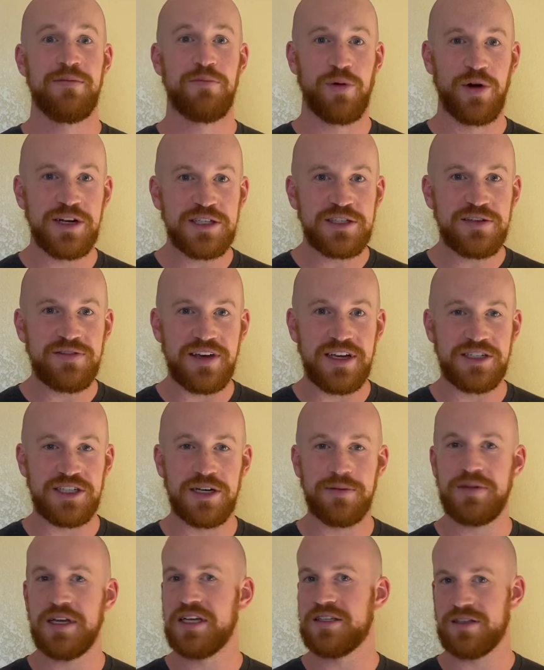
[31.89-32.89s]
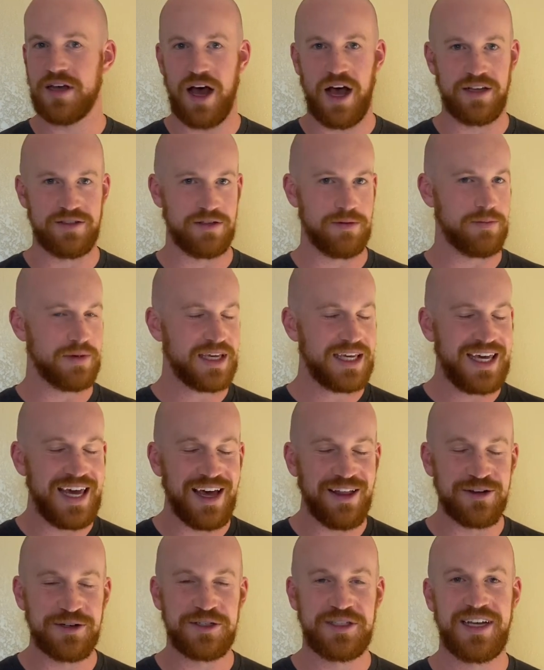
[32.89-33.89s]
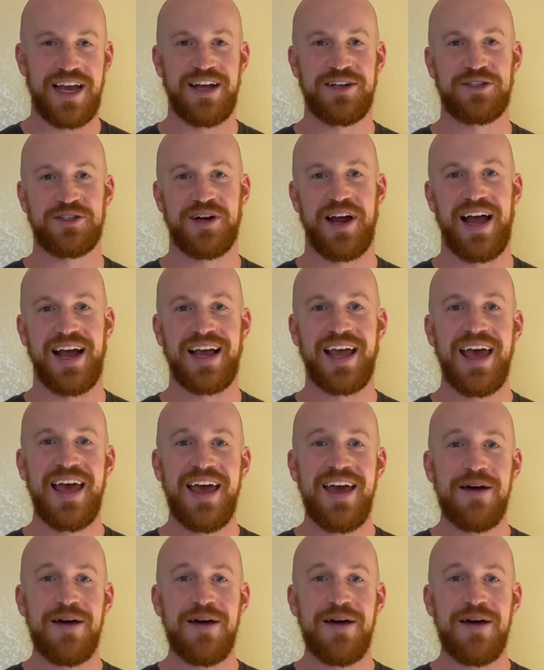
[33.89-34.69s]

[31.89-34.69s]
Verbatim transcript: Prince of Egypt, it's awesome, killer soundtrack.